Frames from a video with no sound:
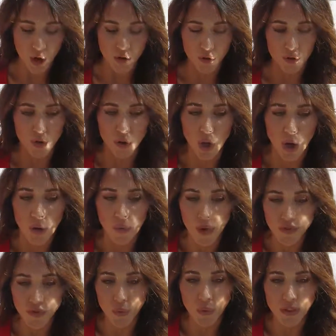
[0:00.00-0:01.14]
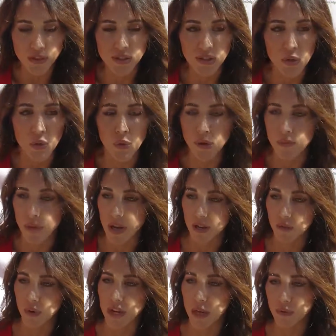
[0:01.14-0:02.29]
article on Russell Wilson, who
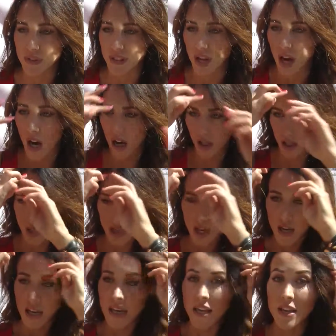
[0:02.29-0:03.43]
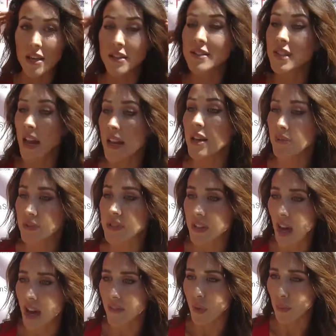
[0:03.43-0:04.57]
admitted when he was young, he said he was
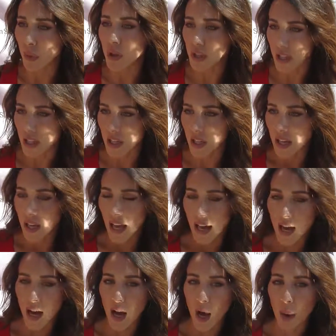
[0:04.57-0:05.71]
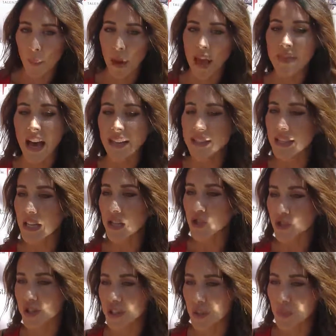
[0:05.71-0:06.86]
kind of a bully. And that's an
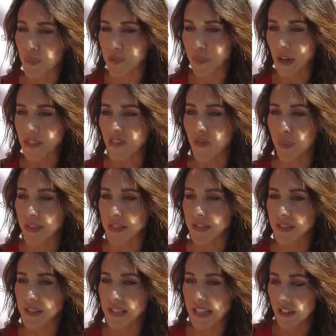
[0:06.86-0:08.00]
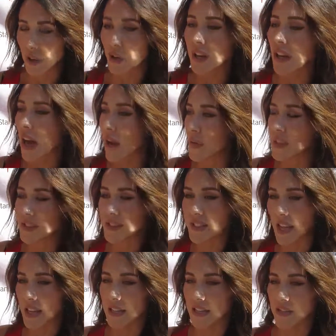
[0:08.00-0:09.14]
interesting perspective, because look at how he's
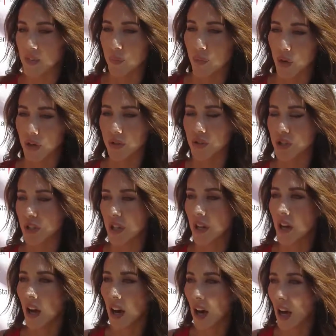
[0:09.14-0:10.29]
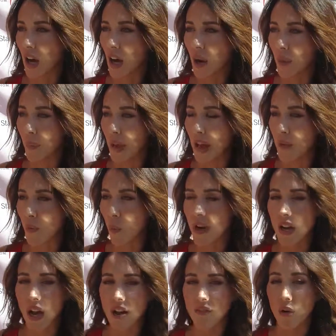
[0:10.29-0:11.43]
taken his approach and
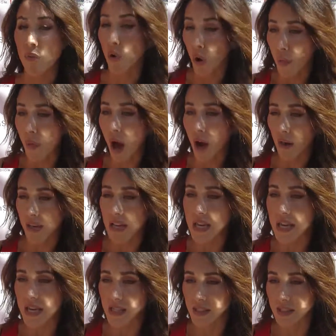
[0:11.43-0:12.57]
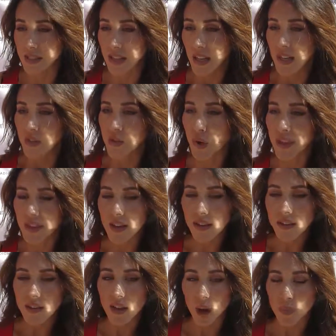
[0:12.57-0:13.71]
what kind of a role model he is. So I
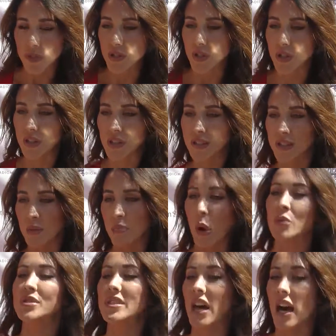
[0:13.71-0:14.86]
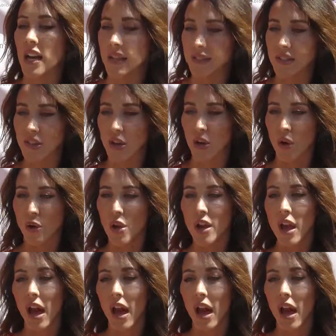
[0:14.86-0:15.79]
think the opportunity to see both sides, you know,